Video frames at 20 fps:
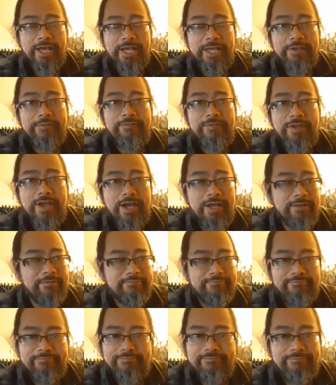If not,
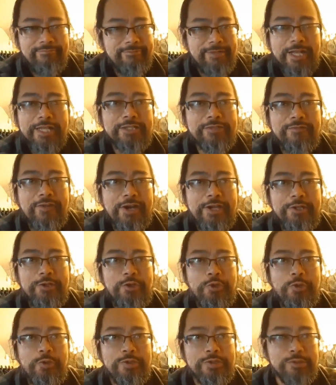that's fine too.